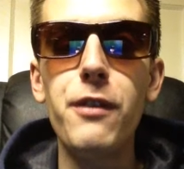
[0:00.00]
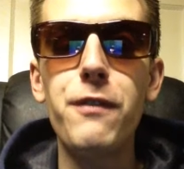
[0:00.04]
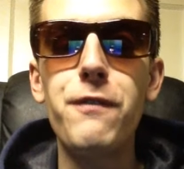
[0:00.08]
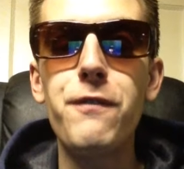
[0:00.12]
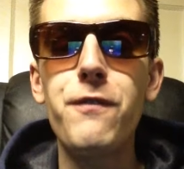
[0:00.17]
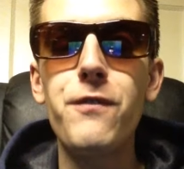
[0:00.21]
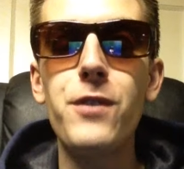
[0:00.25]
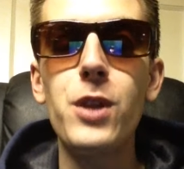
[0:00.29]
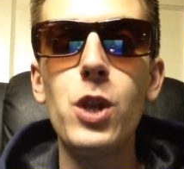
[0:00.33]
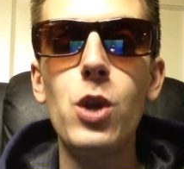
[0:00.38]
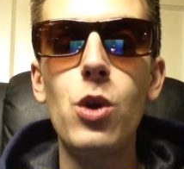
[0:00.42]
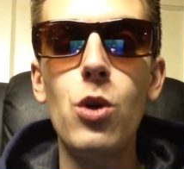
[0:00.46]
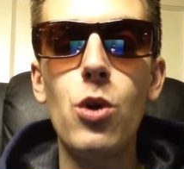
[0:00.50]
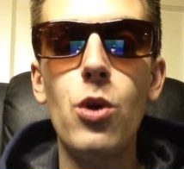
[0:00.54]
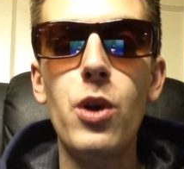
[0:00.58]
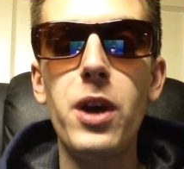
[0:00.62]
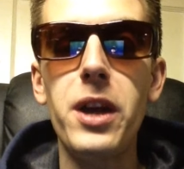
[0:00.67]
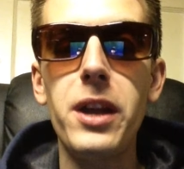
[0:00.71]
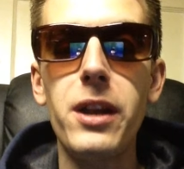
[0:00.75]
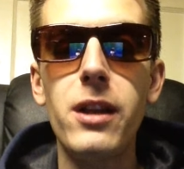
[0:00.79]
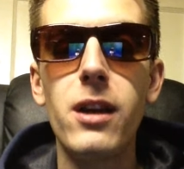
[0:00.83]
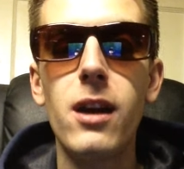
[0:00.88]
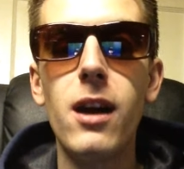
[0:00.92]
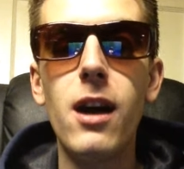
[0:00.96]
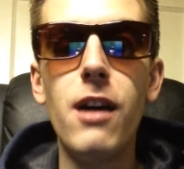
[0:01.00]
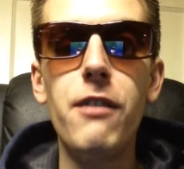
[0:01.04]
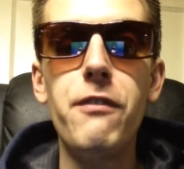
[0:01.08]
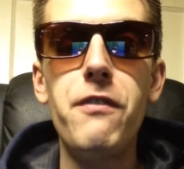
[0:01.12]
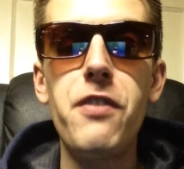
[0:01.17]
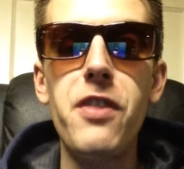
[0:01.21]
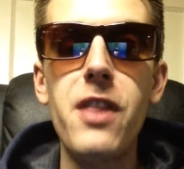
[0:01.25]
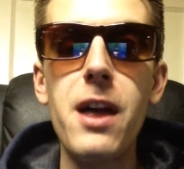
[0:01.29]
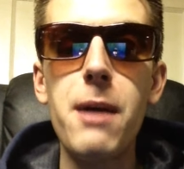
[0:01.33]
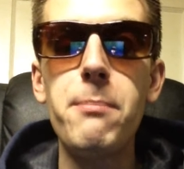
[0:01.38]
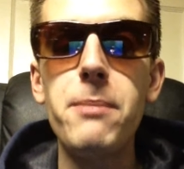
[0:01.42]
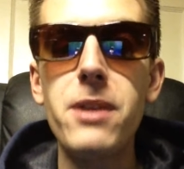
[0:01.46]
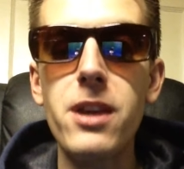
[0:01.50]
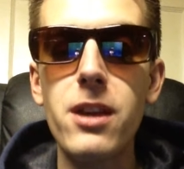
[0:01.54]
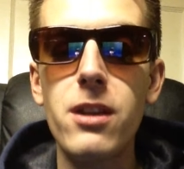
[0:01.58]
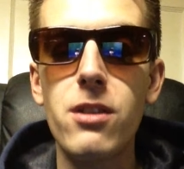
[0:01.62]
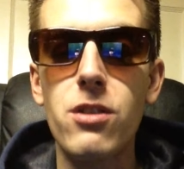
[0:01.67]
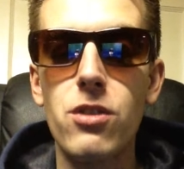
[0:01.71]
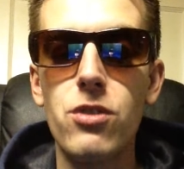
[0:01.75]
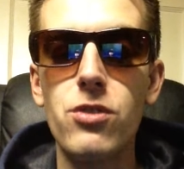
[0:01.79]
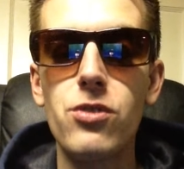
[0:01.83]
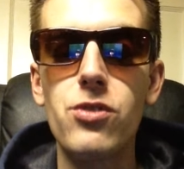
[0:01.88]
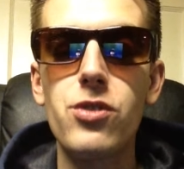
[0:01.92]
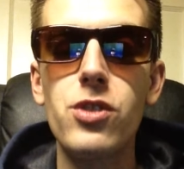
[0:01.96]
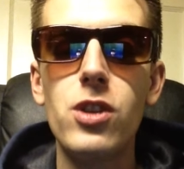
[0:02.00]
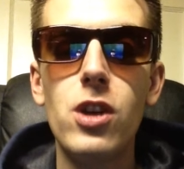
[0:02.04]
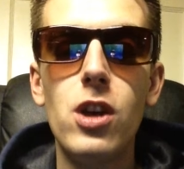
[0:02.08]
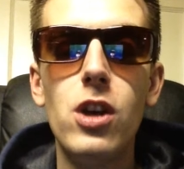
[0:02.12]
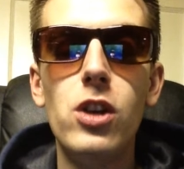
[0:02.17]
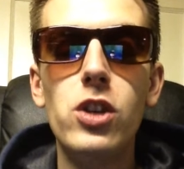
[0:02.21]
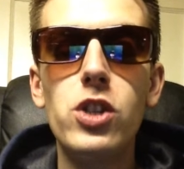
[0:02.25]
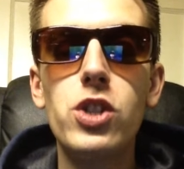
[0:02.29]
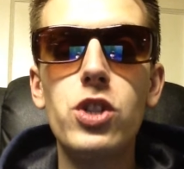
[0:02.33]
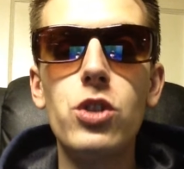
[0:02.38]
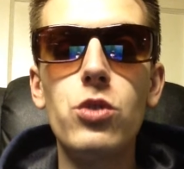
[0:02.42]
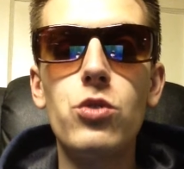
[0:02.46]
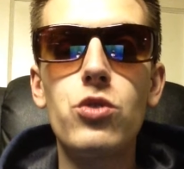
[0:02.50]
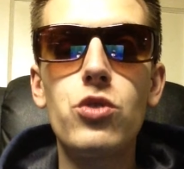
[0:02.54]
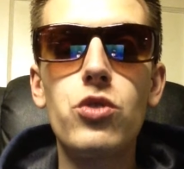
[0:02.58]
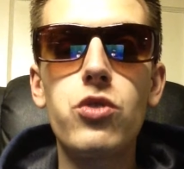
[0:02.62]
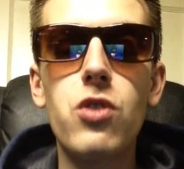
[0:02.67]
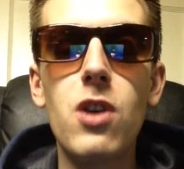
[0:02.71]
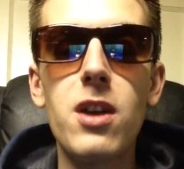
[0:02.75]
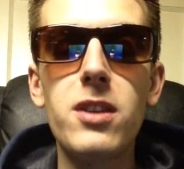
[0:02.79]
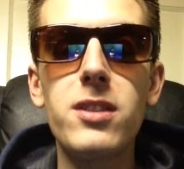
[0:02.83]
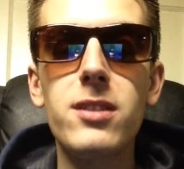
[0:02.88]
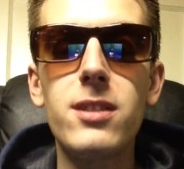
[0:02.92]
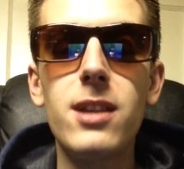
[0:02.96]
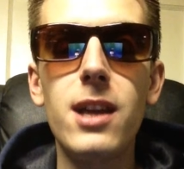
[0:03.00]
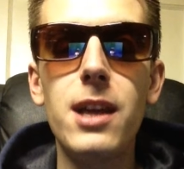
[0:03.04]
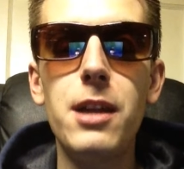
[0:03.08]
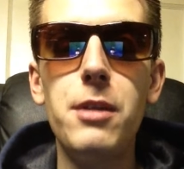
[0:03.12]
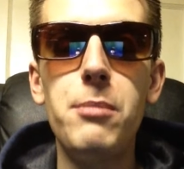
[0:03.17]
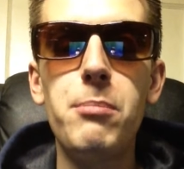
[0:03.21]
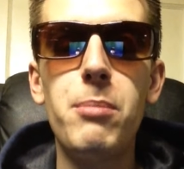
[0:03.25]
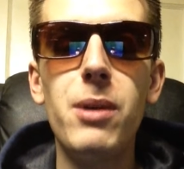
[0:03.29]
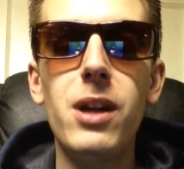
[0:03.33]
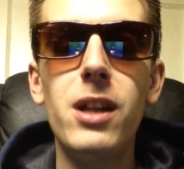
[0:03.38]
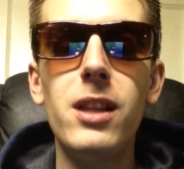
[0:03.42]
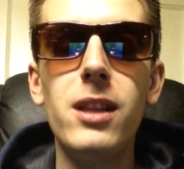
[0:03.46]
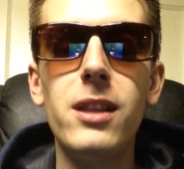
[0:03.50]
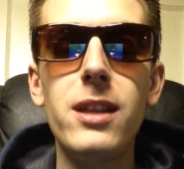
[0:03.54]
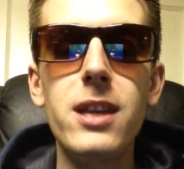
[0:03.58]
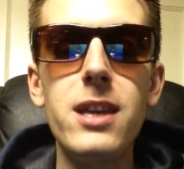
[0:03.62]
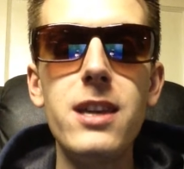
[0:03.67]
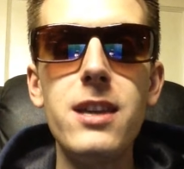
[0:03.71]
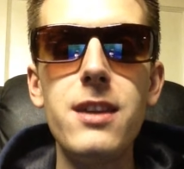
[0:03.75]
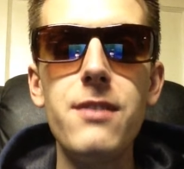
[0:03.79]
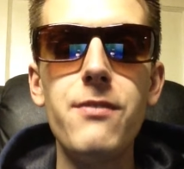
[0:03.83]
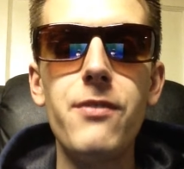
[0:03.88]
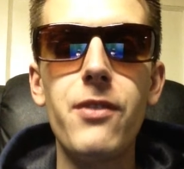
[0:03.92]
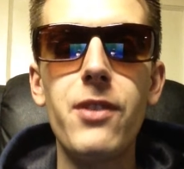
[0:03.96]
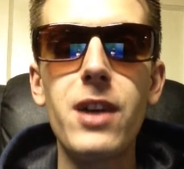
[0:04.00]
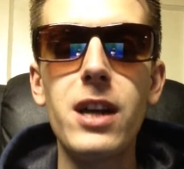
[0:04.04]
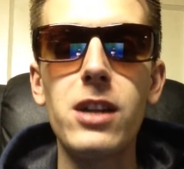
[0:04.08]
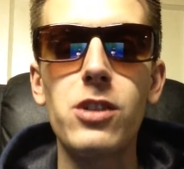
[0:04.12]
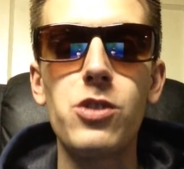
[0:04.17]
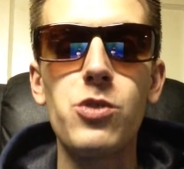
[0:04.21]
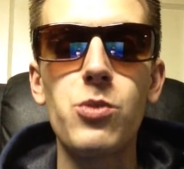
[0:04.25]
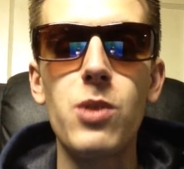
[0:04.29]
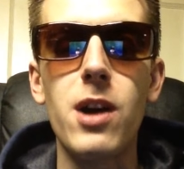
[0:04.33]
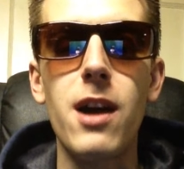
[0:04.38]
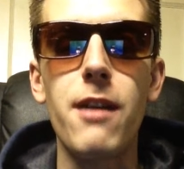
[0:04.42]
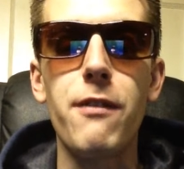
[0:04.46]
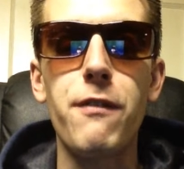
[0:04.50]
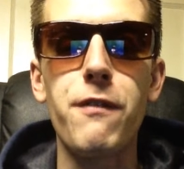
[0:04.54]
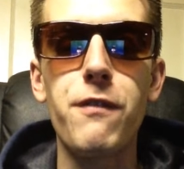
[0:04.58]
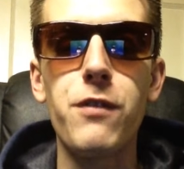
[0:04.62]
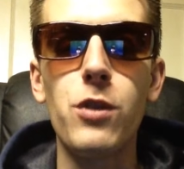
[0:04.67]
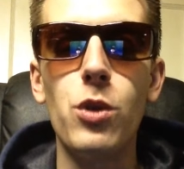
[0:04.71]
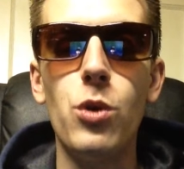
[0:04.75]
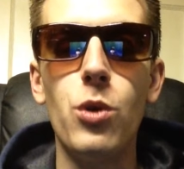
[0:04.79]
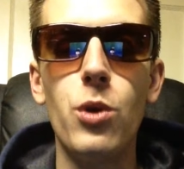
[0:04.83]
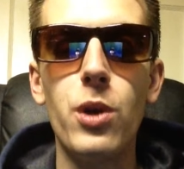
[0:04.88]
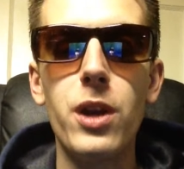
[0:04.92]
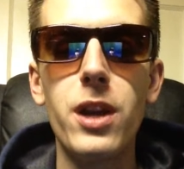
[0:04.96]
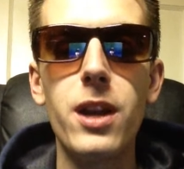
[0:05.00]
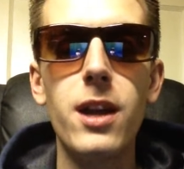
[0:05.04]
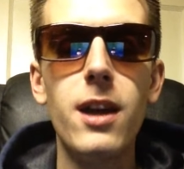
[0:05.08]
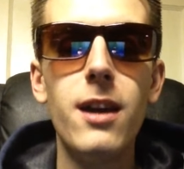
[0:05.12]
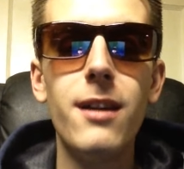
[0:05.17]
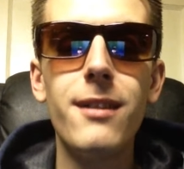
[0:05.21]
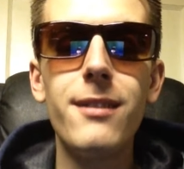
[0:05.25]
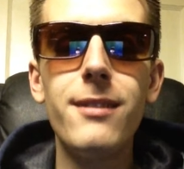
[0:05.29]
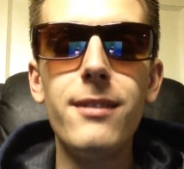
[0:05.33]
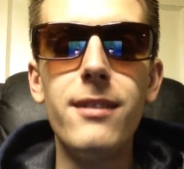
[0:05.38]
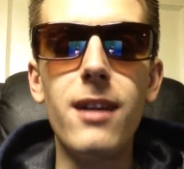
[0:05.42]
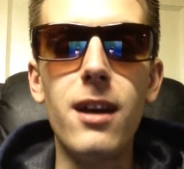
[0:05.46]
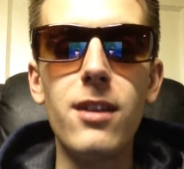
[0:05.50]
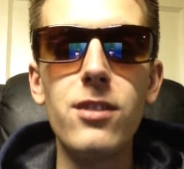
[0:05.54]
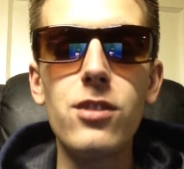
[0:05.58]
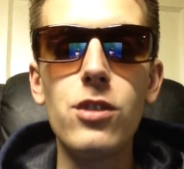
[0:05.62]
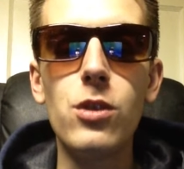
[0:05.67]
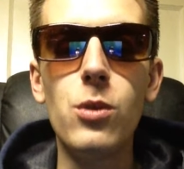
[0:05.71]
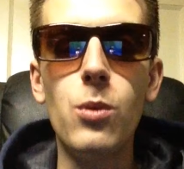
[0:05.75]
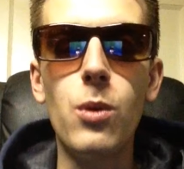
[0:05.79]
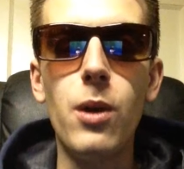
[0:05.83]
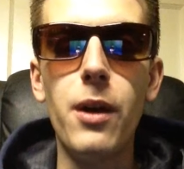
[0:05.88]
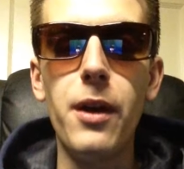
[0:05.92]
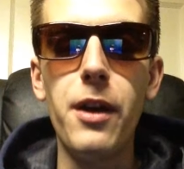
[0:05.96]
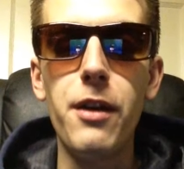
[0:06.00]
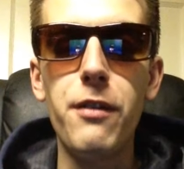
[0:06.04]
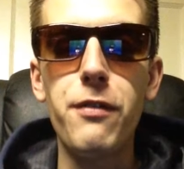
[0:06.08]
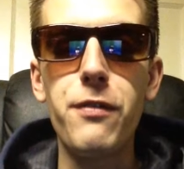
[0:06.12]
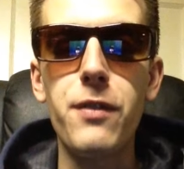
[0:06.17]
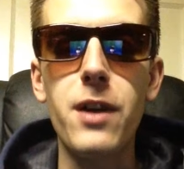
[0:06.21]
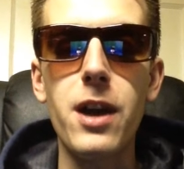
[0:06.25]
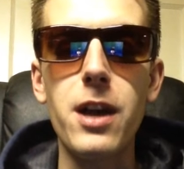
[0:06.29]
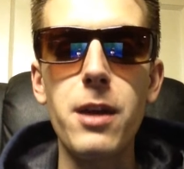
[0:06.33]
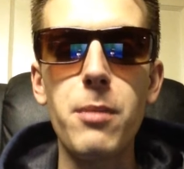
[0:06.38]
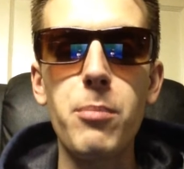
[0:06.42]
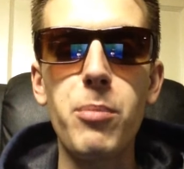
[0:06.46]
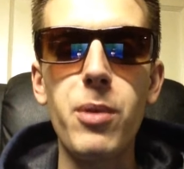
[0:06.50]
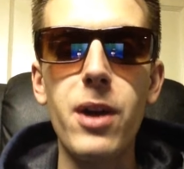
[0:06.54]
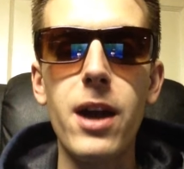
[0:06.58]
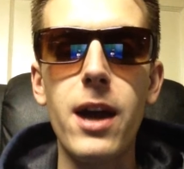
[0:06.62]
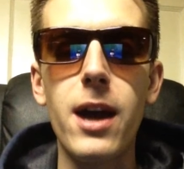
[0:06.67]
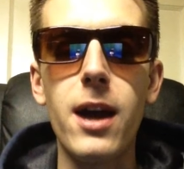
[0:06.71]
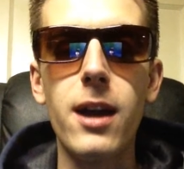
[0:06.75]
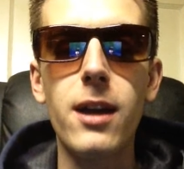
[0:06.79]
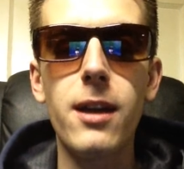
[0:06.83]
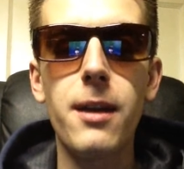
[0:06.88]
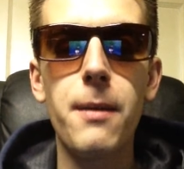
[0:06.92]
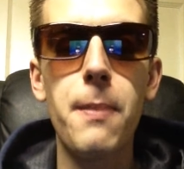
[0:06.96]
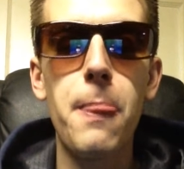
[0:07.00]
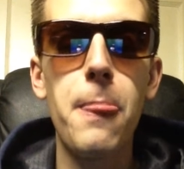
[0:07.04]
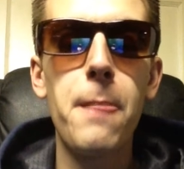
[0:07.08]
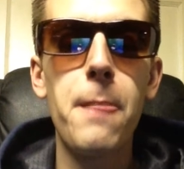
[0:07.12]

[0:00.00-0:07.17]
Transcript: the Floyd of them years. So trust and believe. That's why Floyd doesn't want to fight Pac.